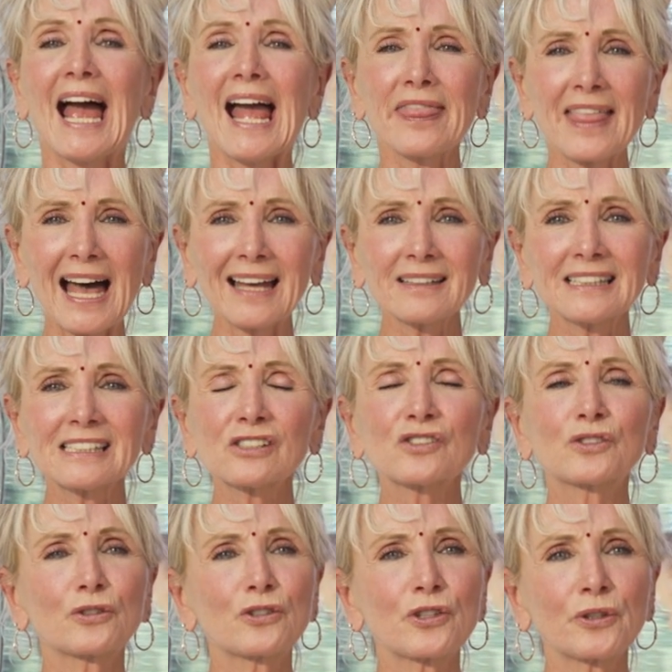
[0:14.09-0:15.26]
And that is
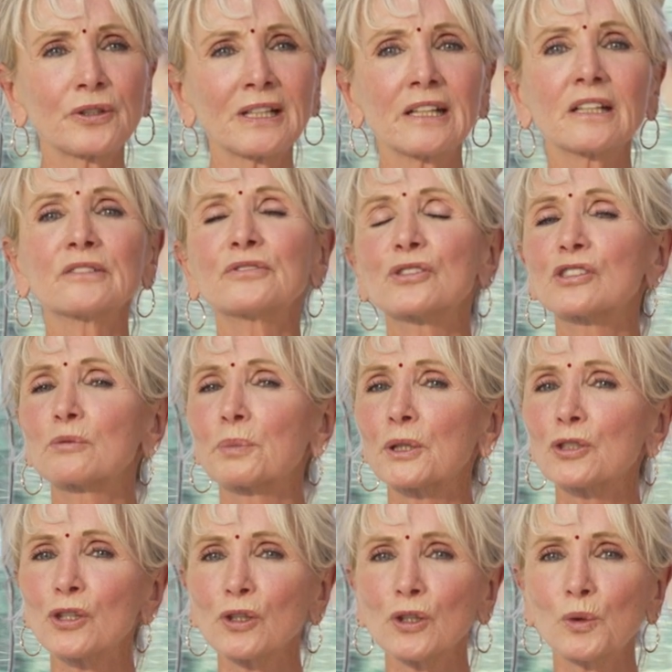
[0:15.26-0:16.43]
the journey of a
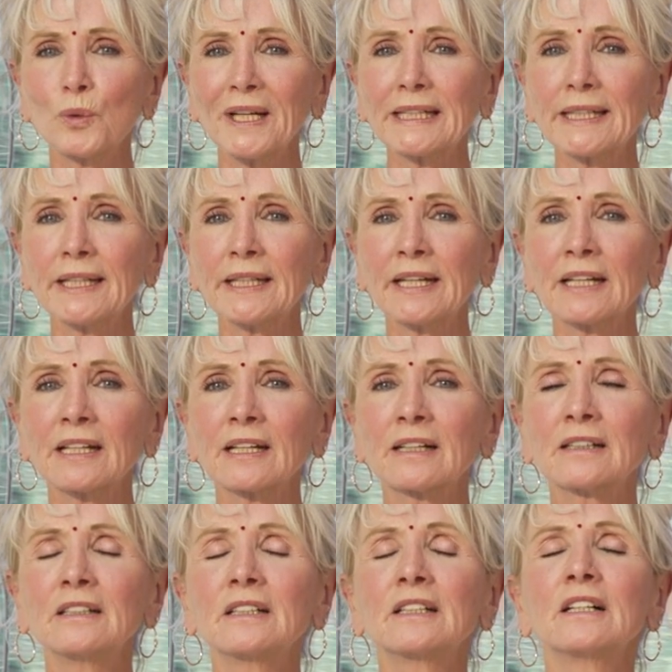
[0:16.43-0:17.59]
spiritual awakening,